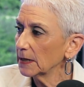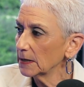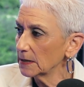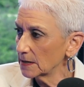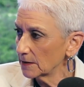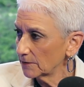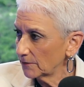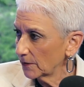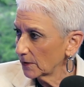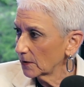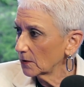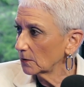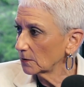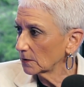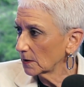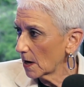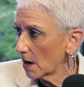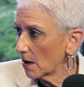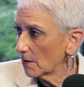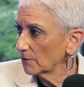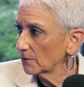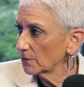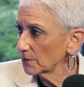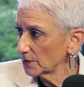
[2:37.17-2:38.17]
difficult
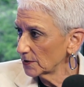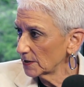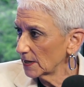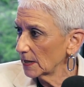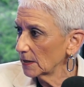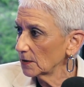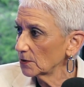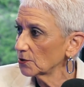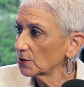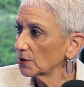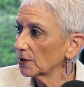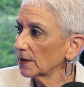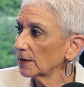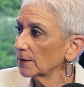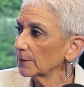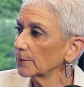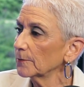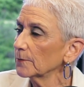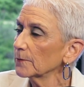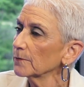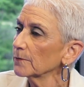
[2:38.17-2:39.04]
conversation.